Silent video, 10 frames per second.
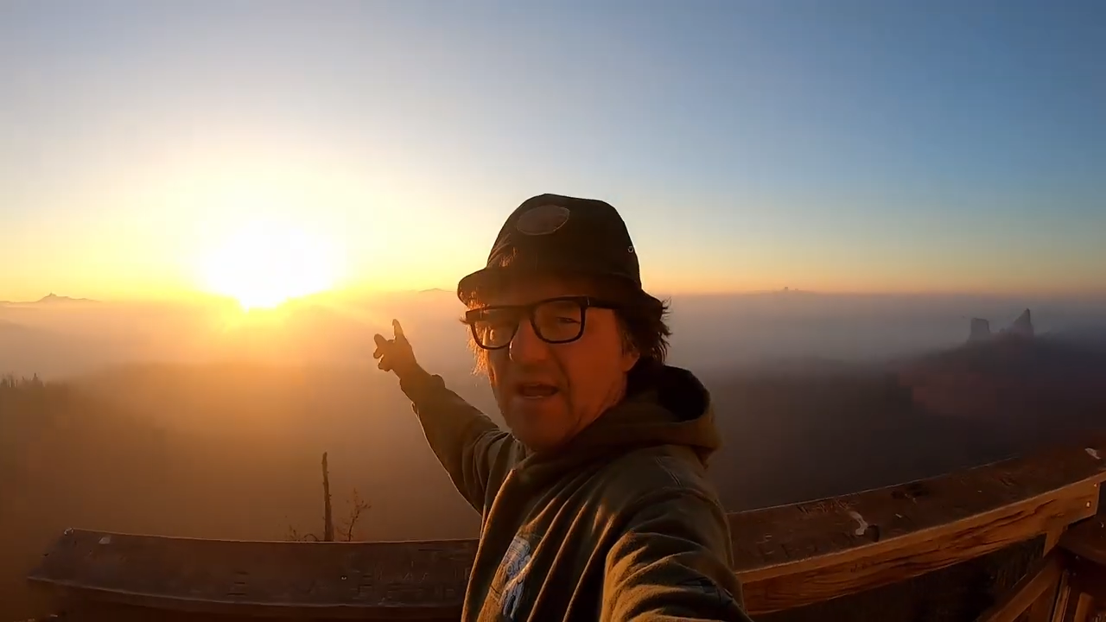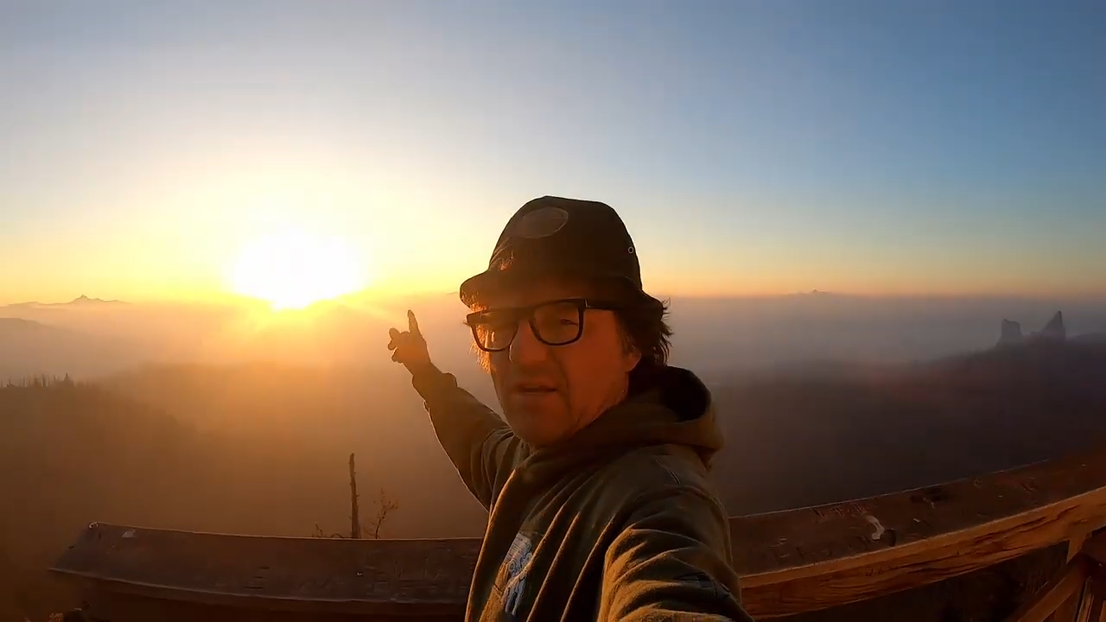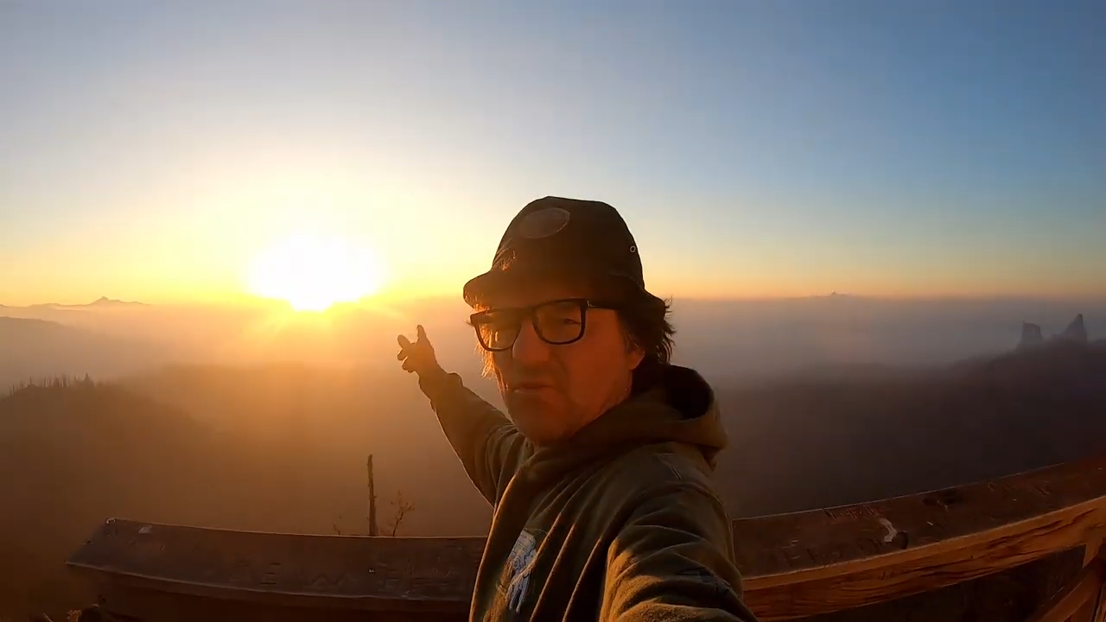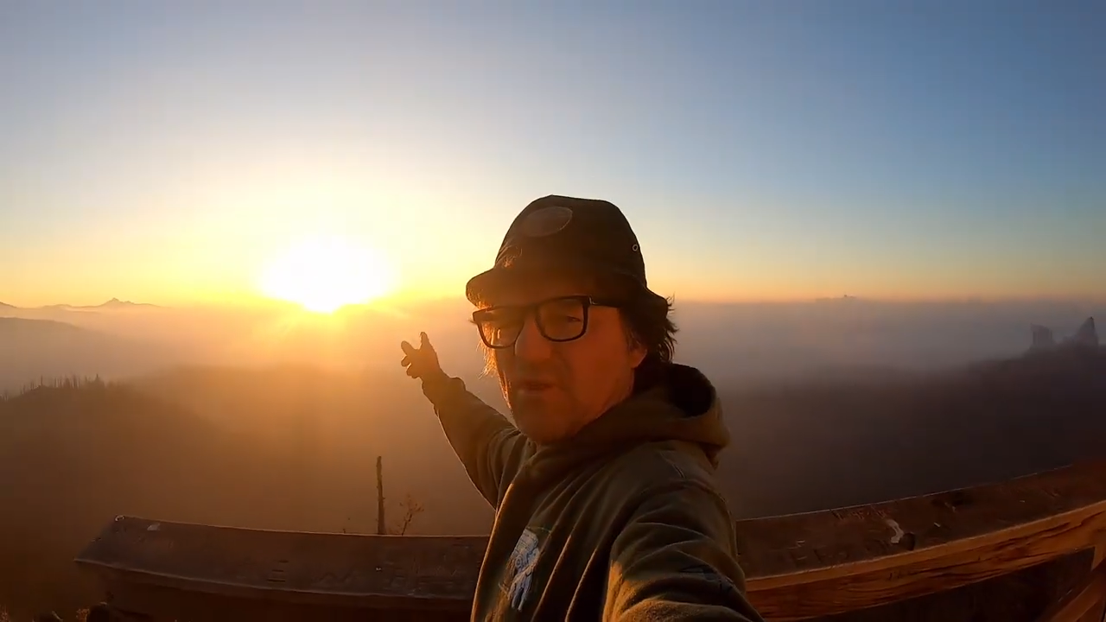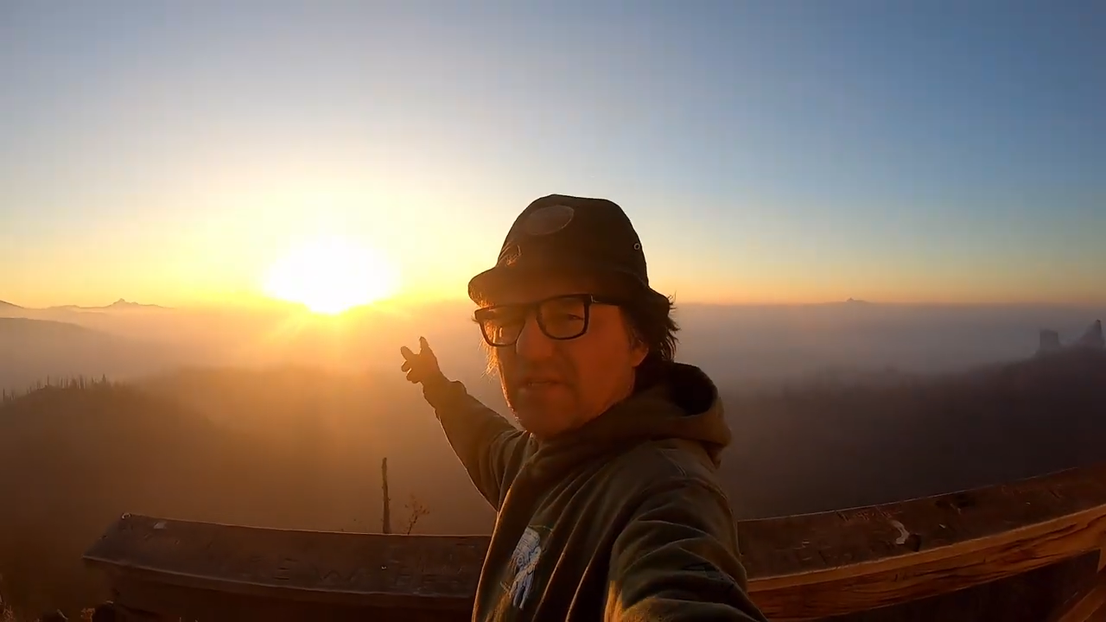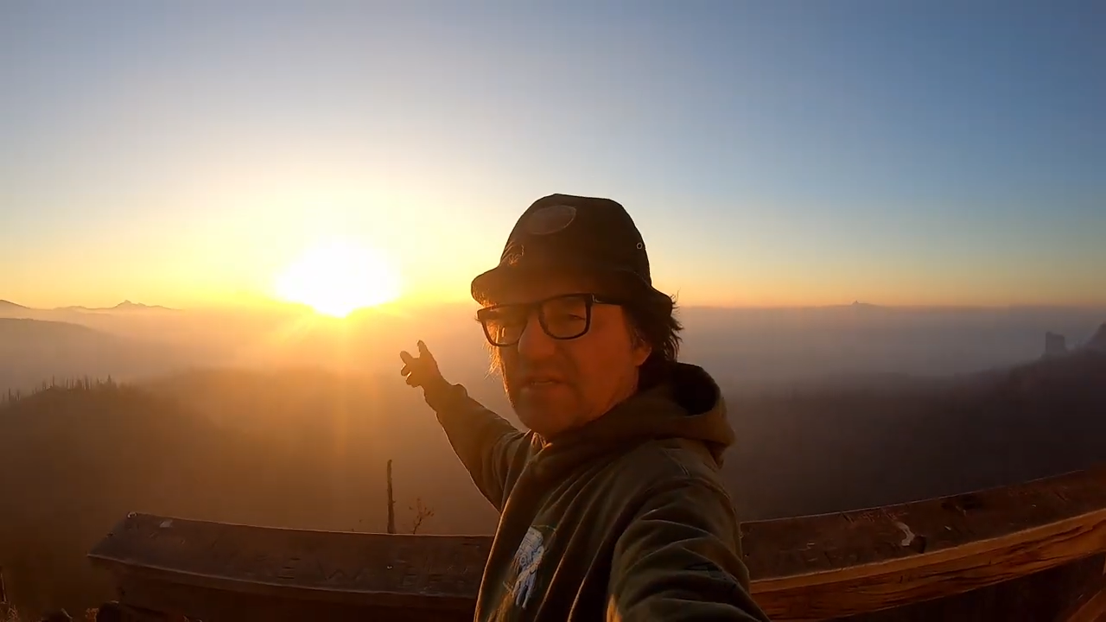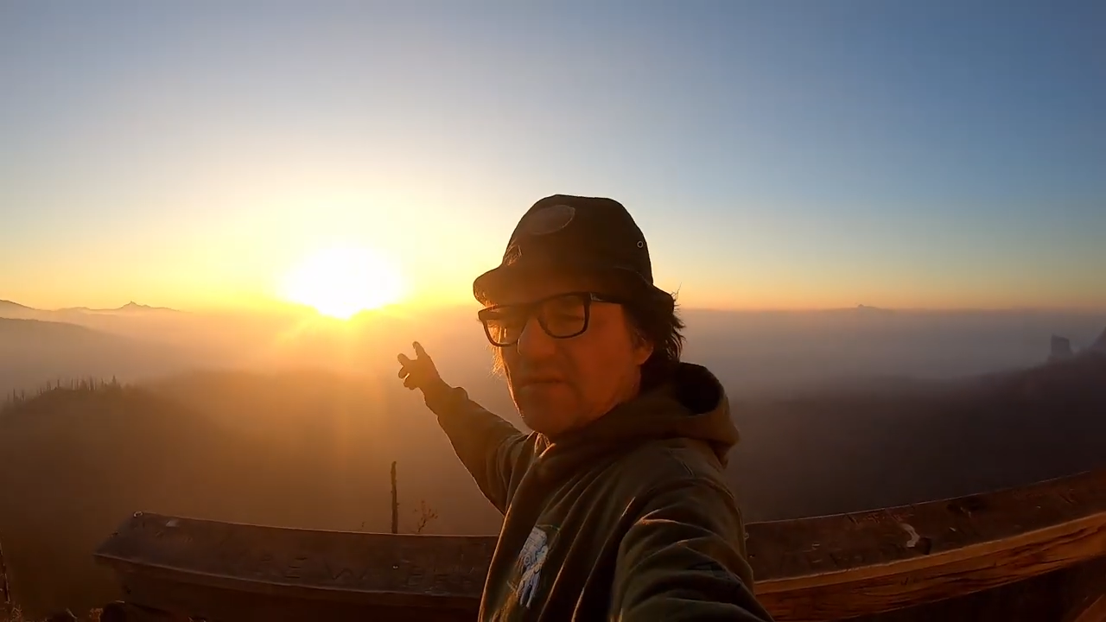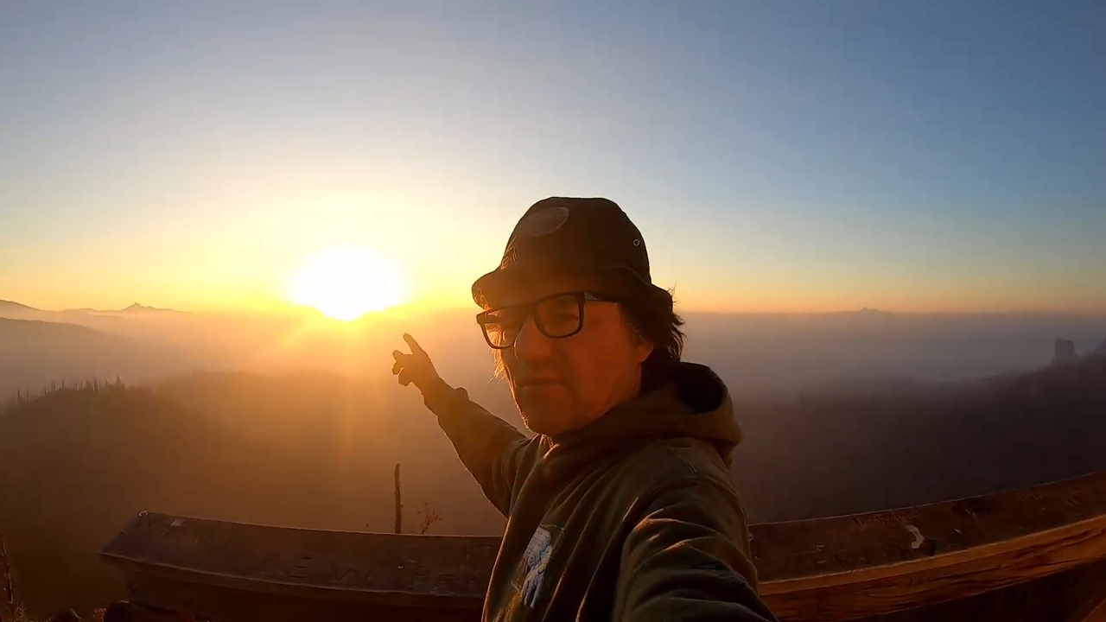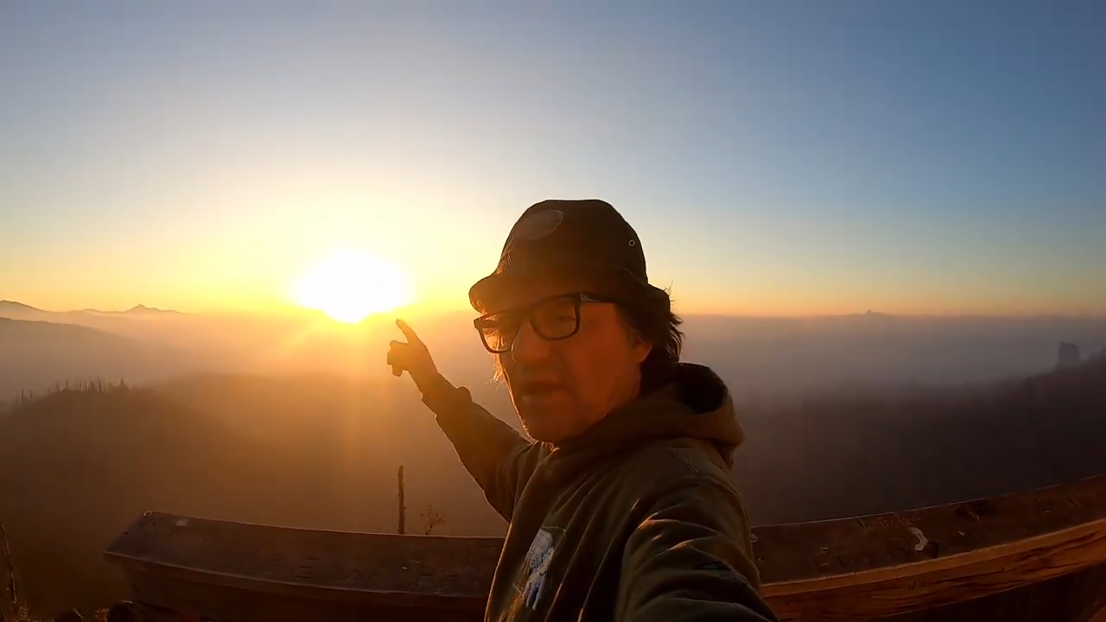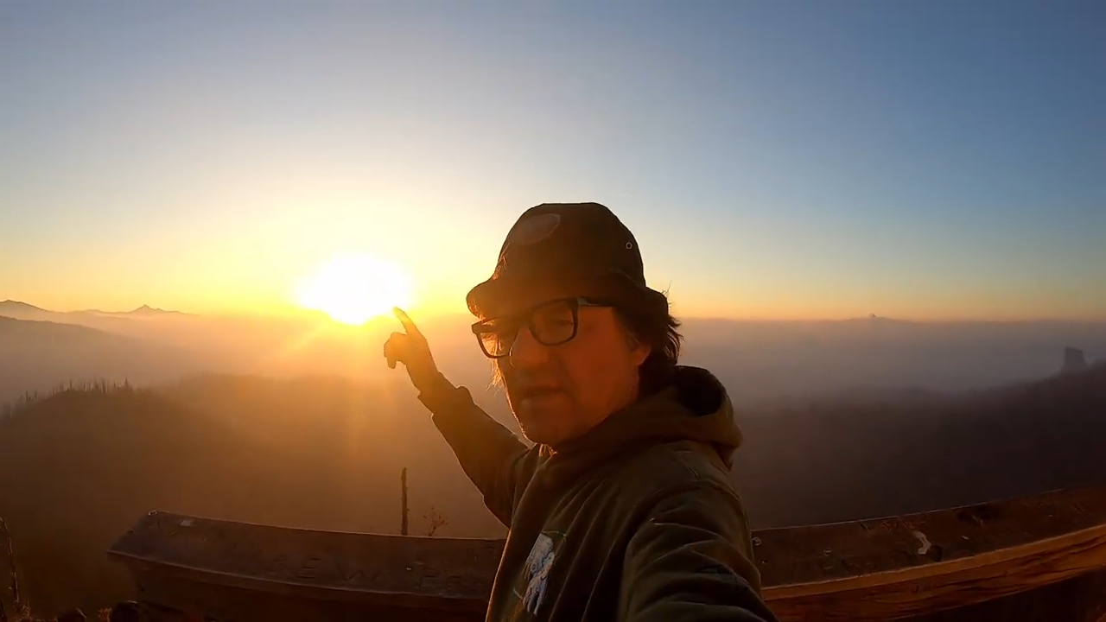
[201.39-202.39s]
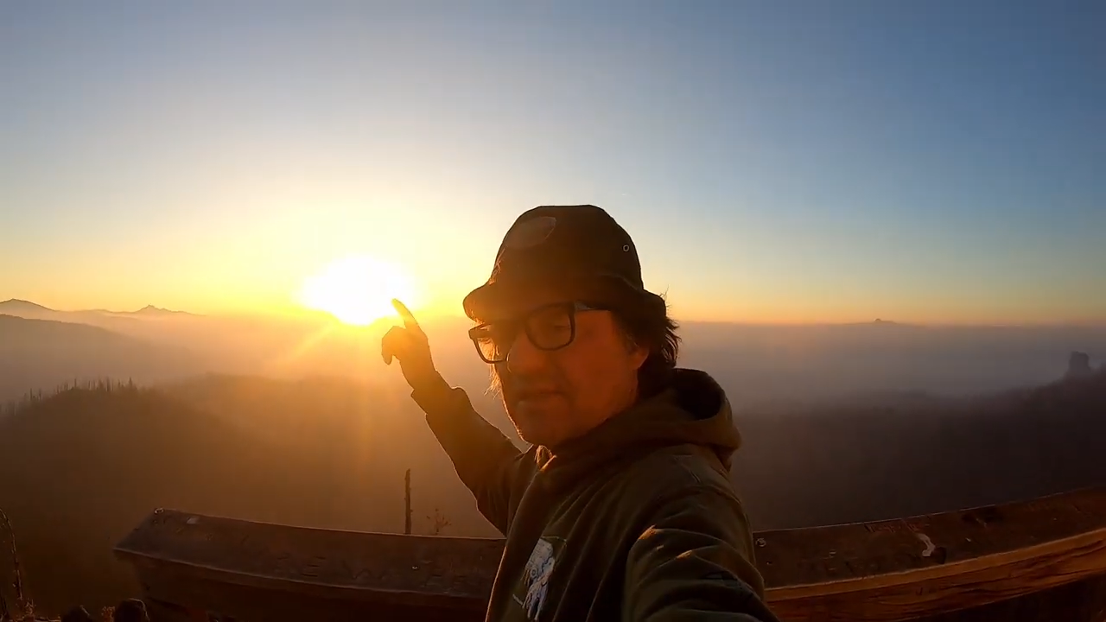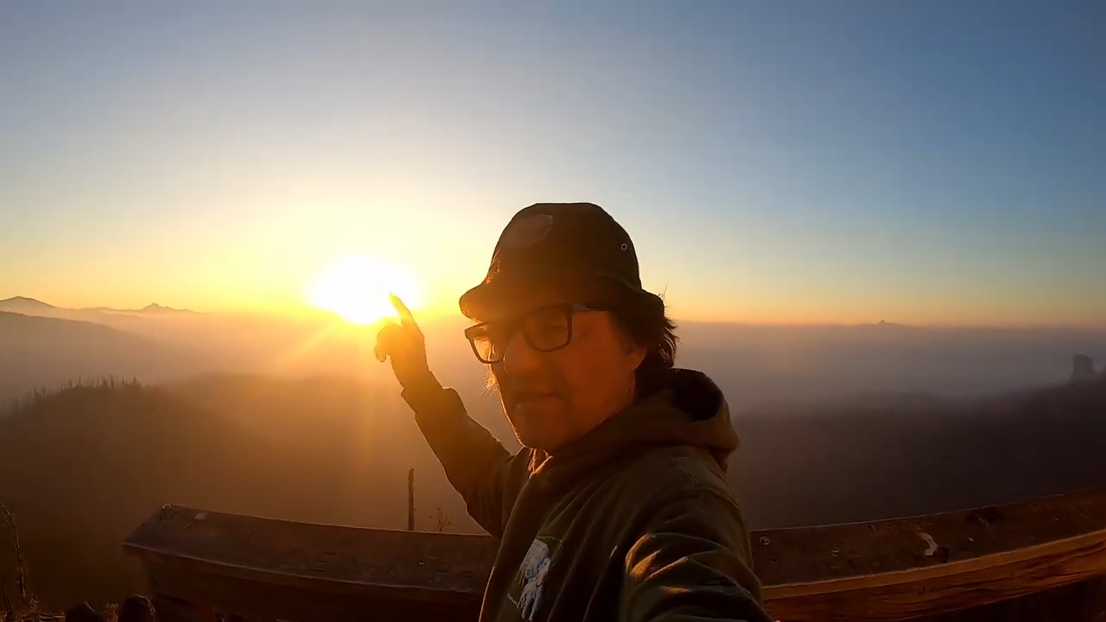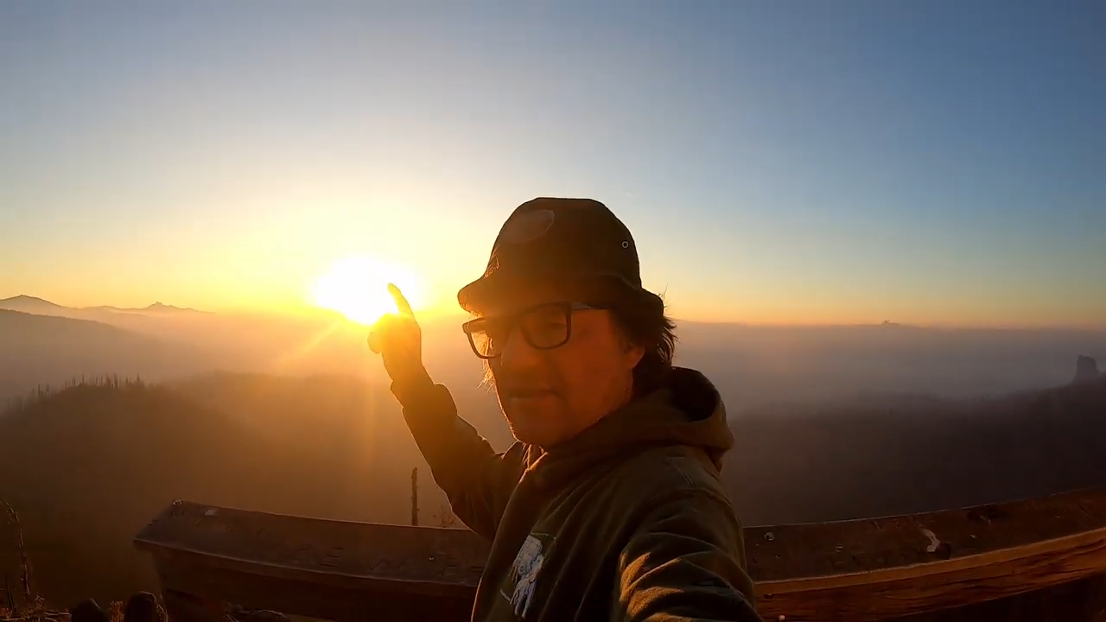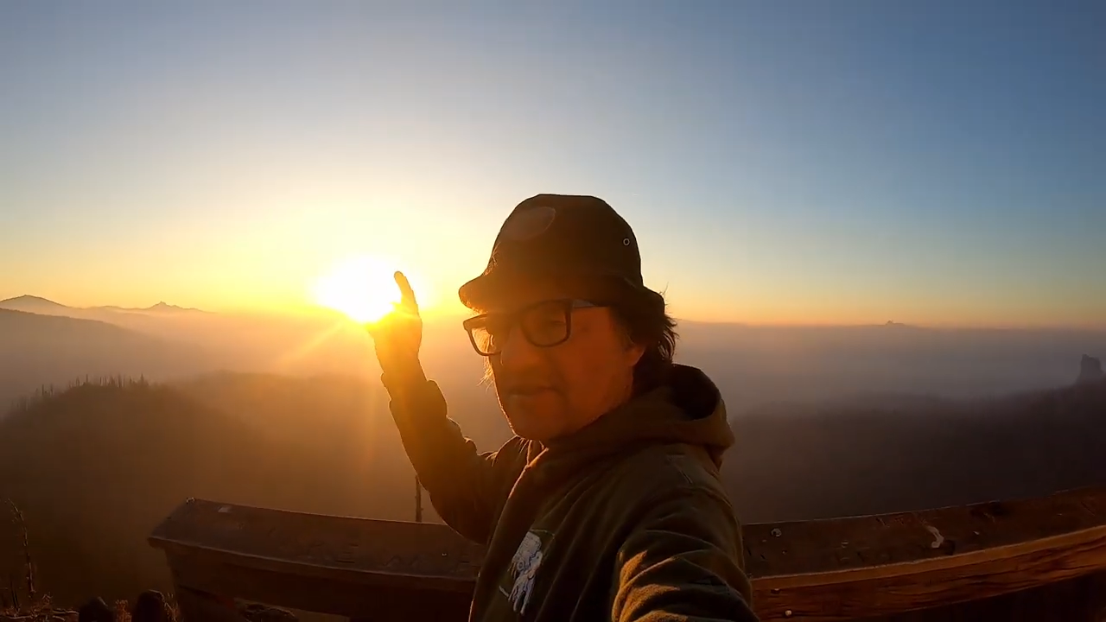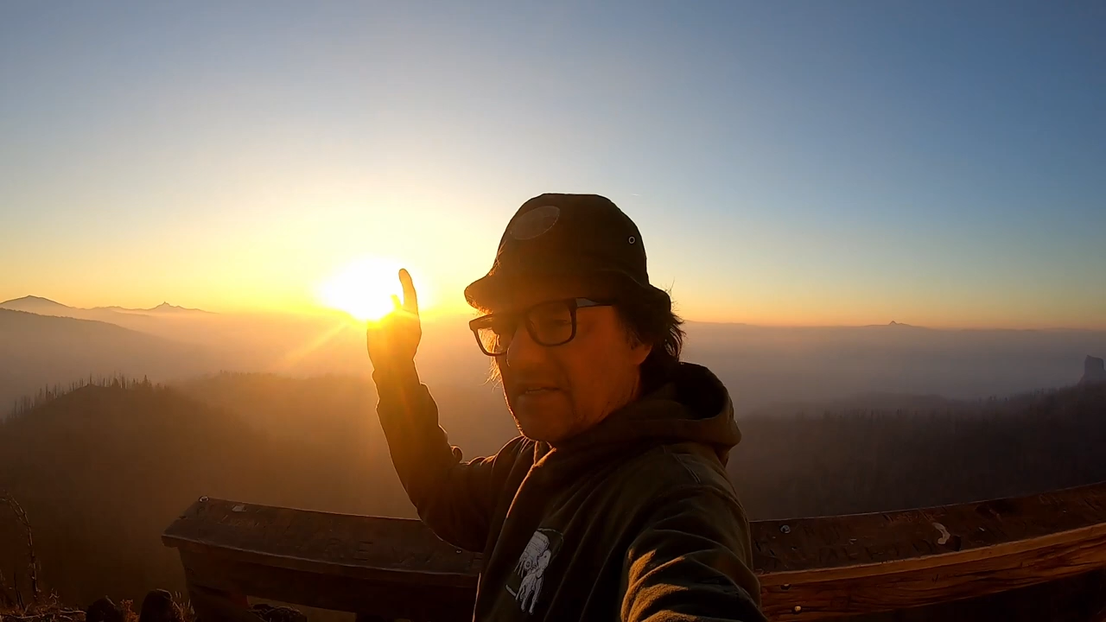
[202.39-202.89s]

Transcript: and a great sunrise and the